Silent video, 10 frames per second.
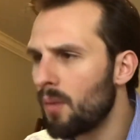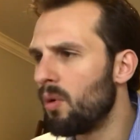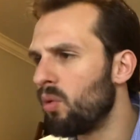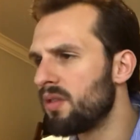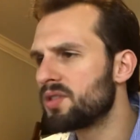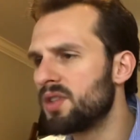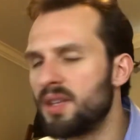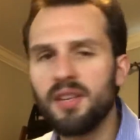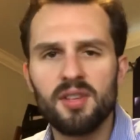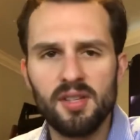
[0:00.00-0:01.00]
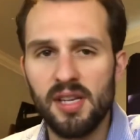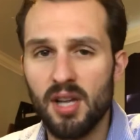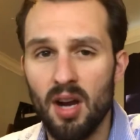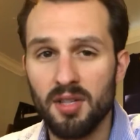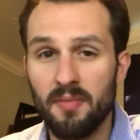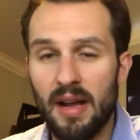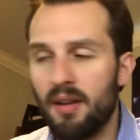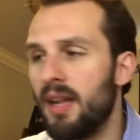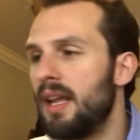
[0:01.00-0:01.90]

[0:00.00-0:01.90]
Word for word: But one of the statistics he talks about